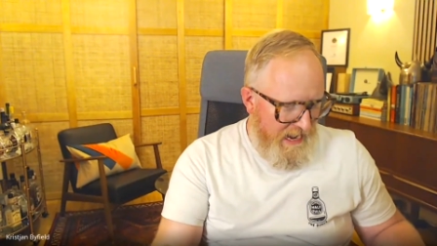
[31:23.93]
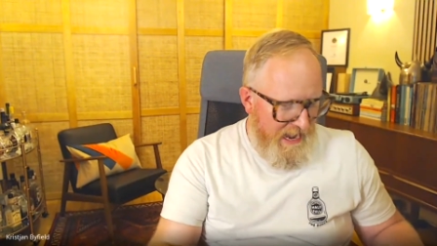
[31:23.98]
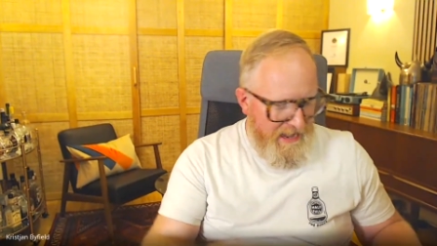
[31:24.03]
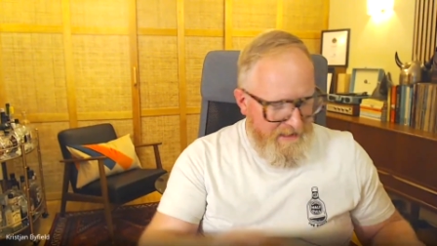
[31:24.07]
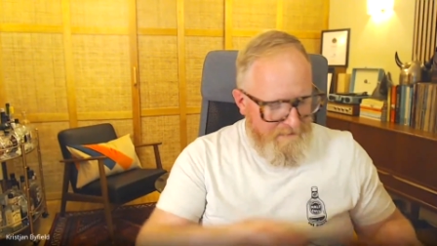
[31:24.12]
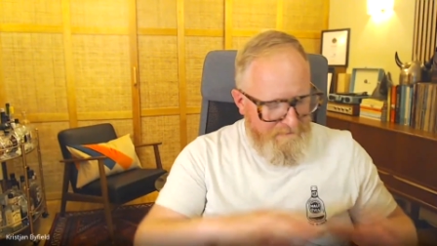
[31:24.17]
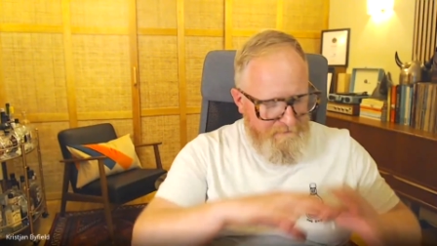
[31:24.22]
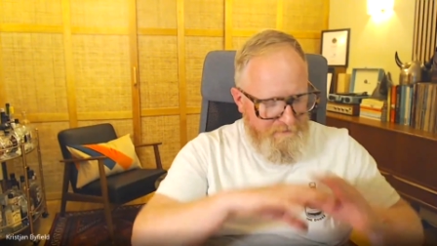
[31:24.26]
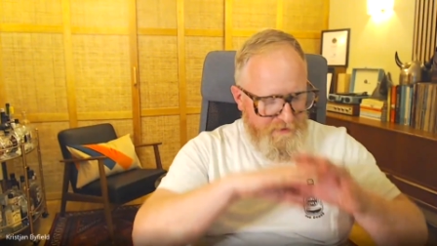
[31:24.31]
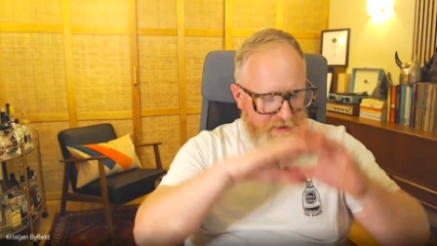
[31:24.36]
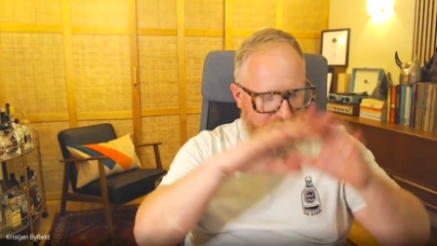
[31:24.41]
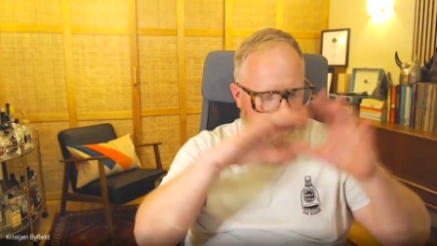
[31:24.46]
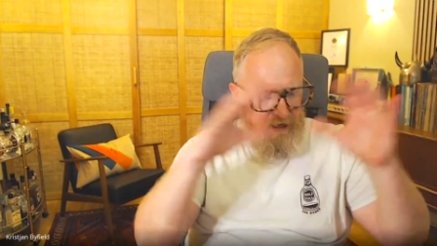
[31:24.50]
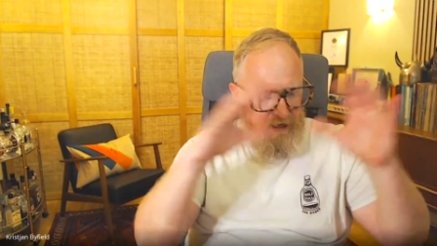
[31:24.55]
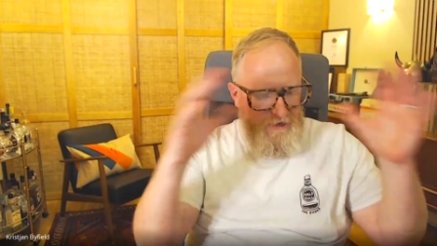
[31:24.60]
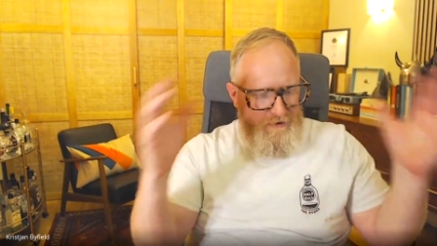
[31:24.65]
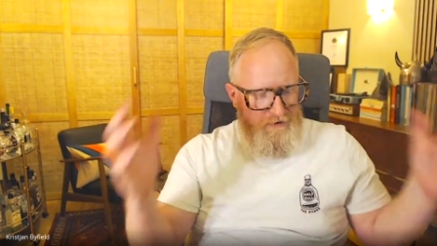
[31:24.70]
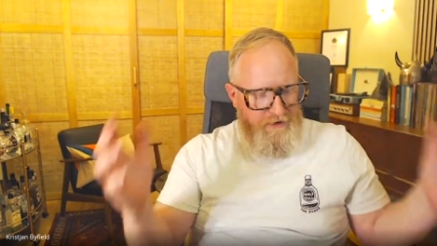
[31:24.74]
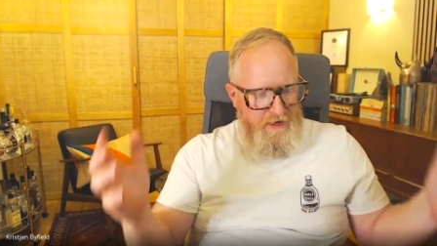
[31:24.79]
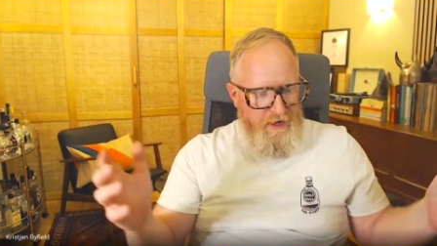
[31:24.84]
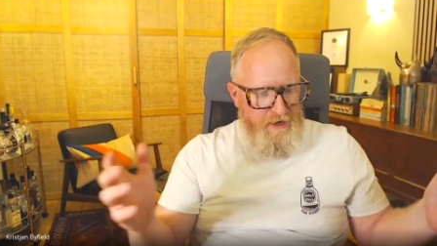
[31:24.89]

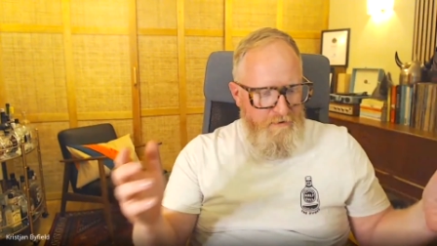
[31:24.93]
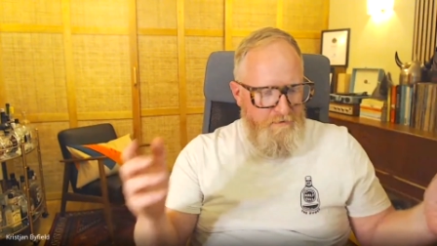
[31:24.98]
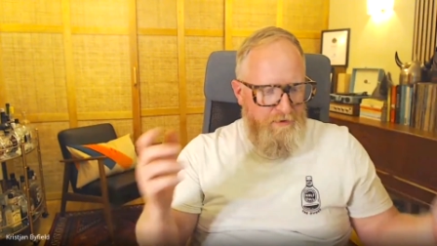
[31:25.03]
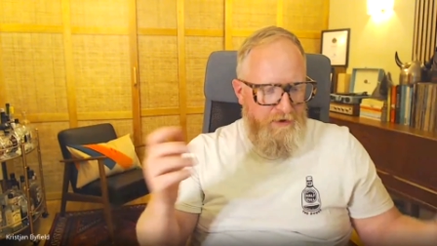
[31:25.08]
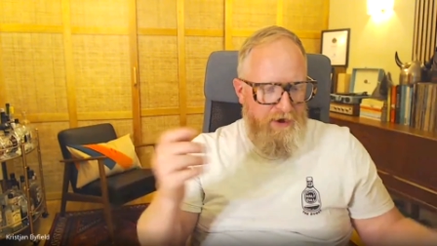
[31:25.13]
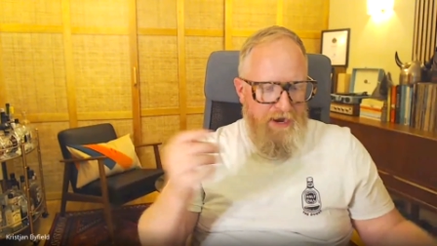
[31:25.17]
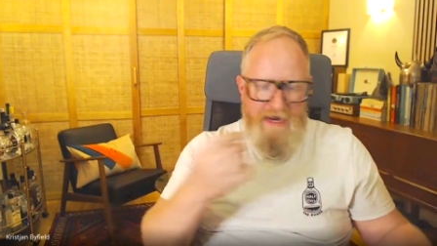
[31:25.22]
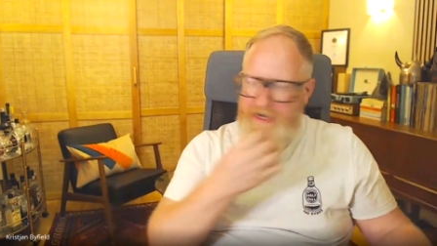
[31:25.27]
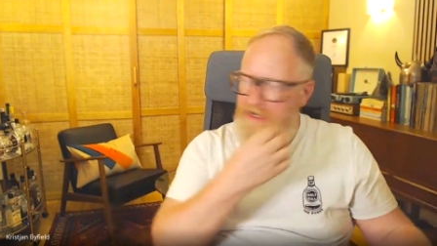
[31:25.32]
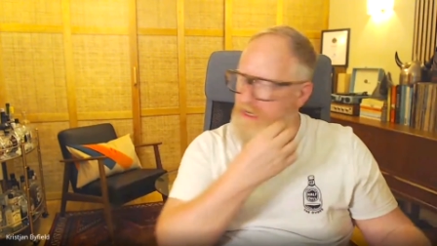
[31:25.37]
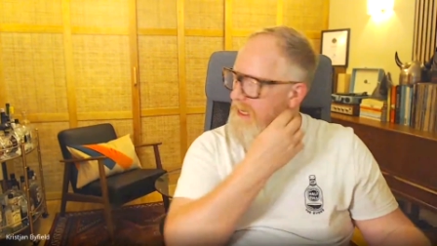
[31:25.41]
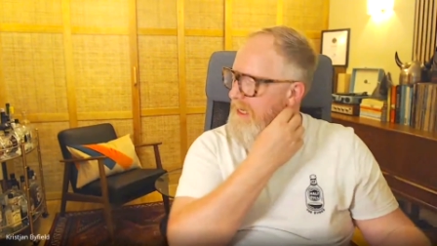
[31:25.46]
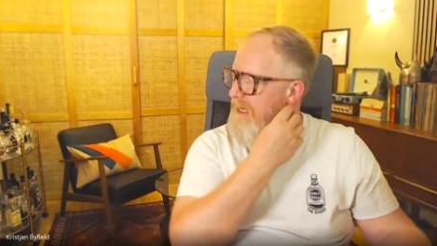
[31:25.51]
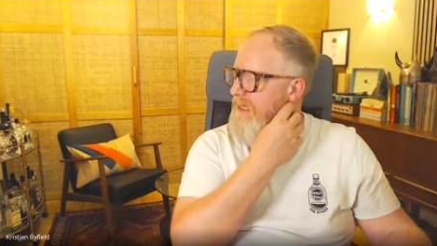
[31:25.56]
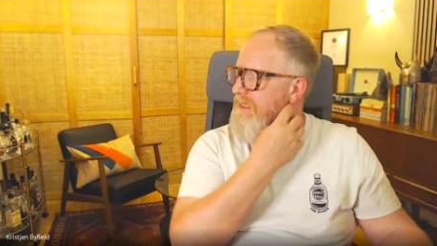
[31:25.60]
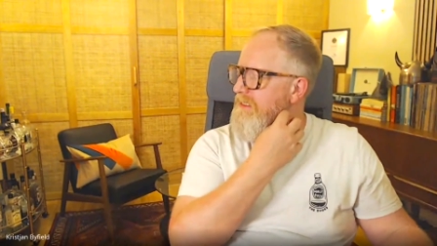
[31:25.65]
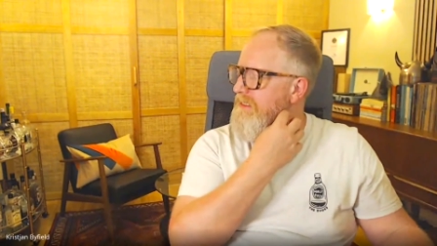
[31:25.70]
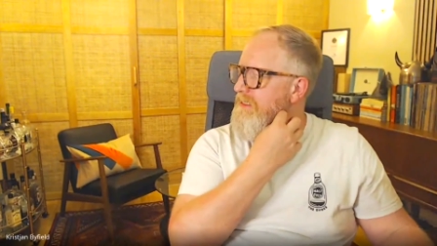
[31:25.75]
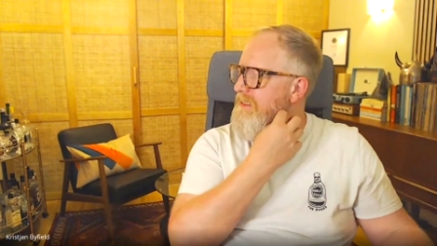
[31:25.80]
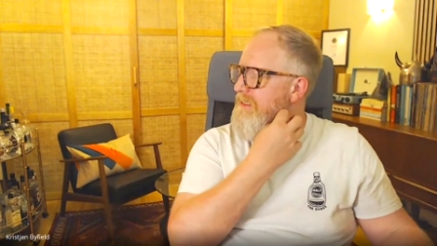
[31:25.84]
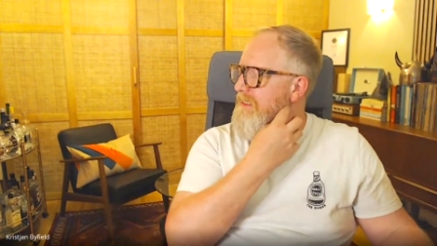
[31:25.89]
absolute
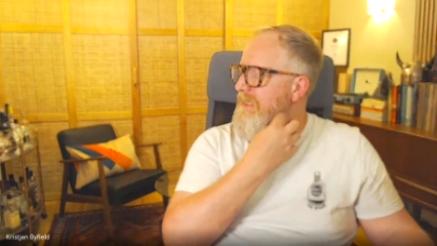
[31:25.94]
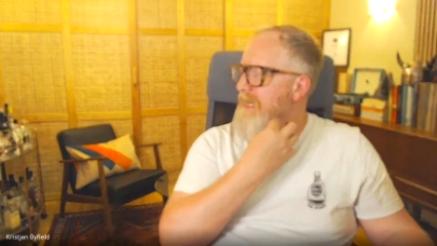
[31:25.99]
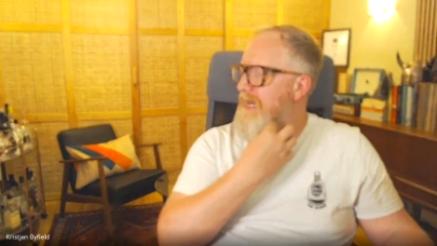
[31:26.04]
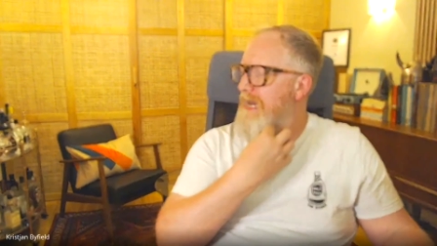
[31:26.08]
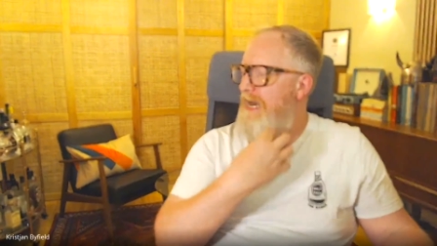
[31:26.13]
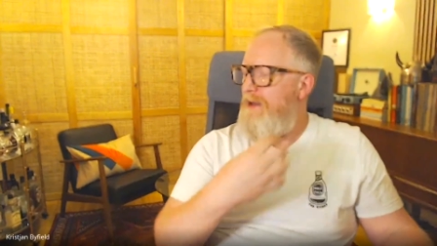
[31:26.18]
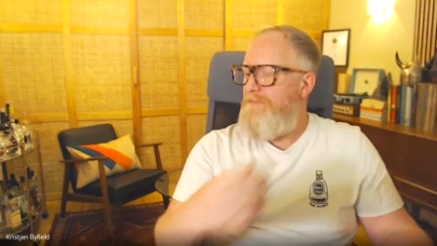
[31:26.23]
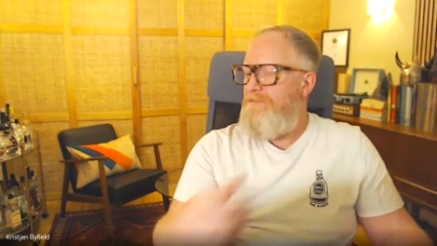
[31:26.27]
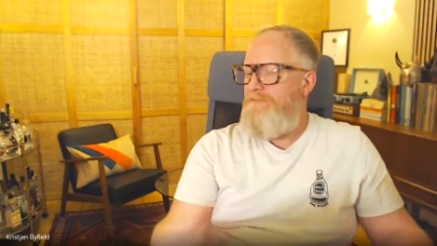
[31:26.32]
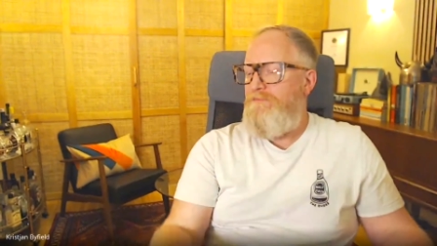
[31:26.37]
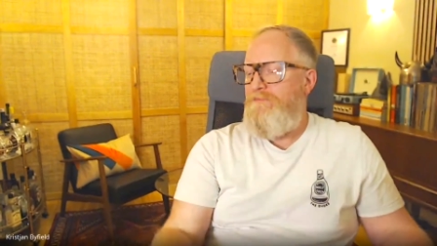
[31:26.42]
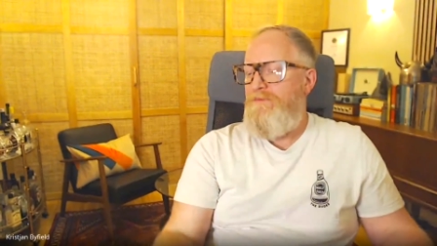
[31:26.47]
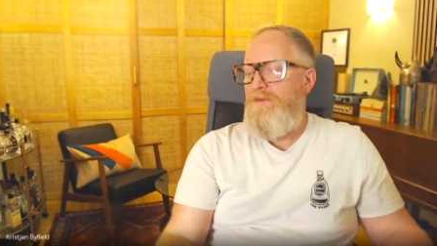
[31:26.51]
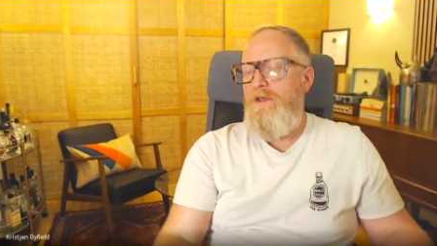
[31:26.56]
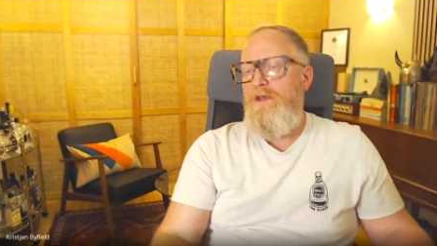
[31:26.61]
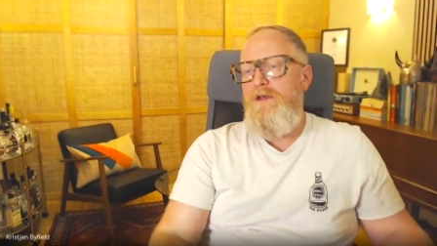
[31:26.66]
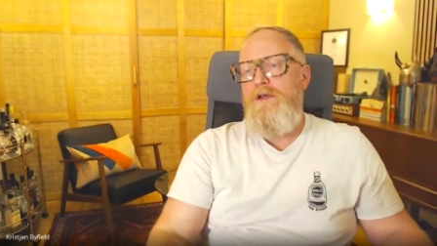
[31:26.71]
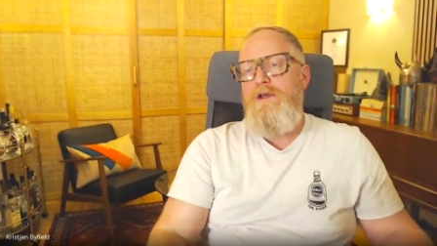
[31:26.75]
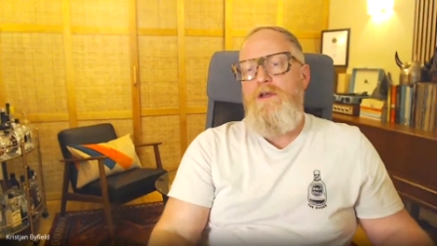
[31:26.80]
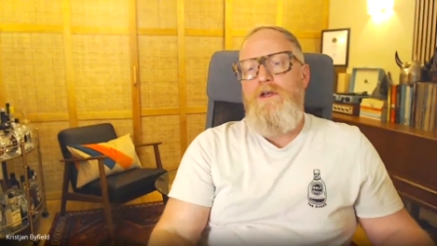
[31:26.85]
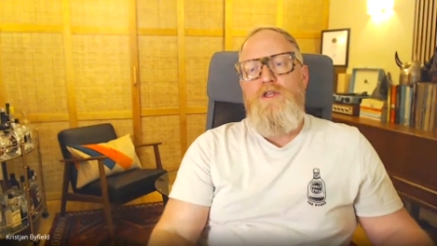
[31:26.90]
no-brainer.
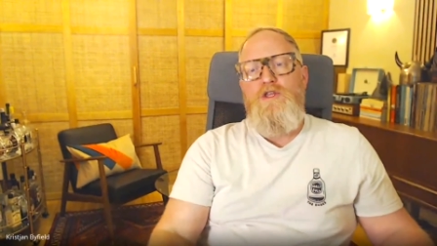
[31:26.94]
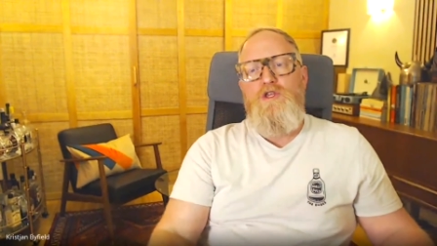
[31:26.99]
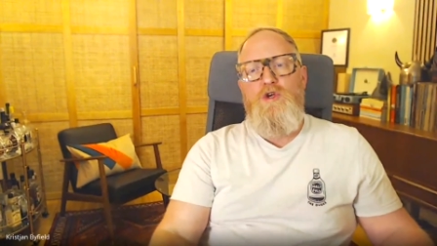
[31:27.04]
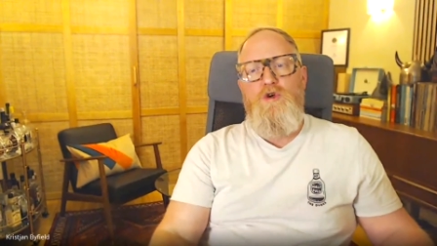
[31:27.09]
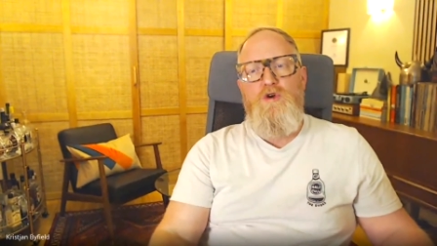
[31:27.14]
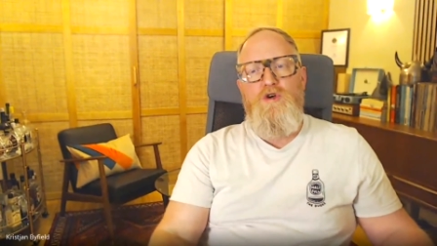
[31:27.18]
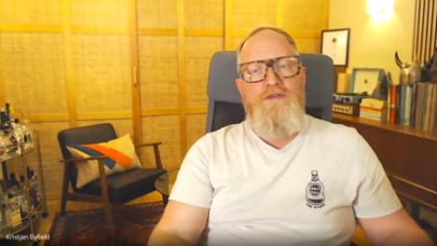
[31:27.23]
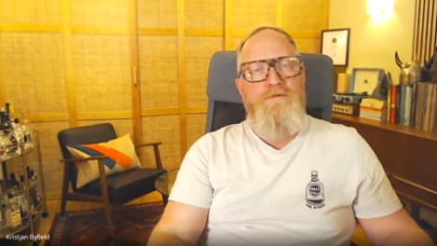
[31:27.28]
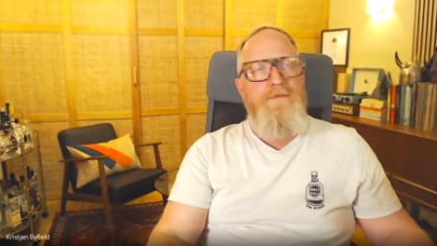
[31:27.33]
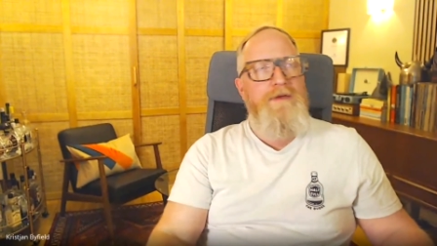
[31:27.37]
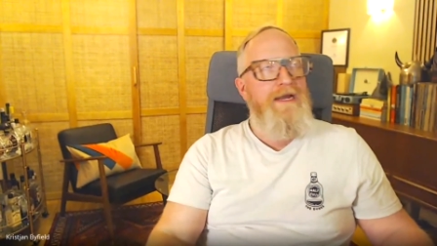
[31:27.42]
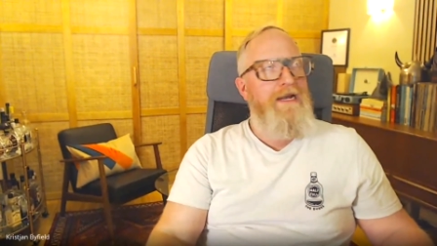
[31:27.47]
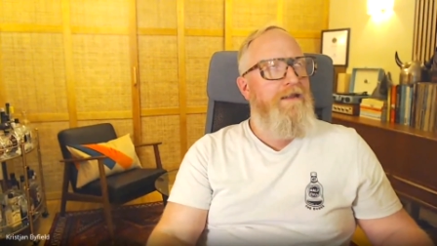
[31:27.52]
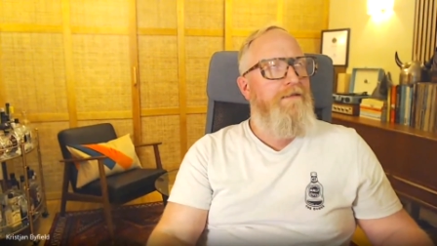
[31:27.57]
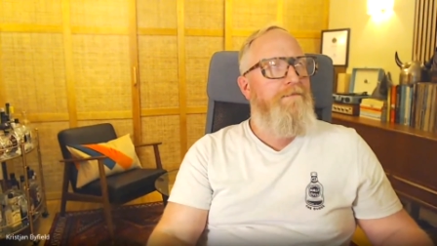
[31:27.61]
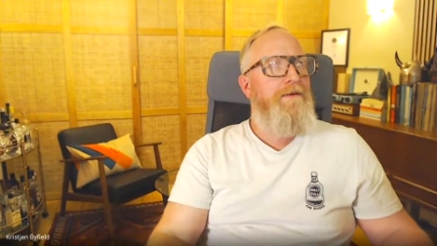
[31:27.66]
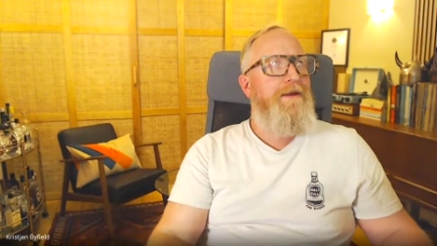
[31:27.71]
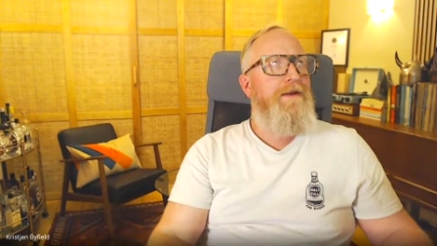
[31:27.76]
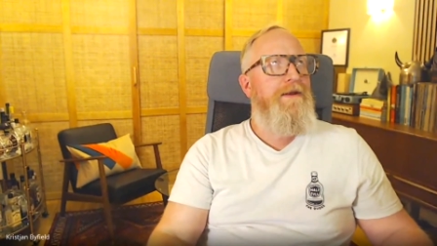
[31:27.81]
Talk to me a little bit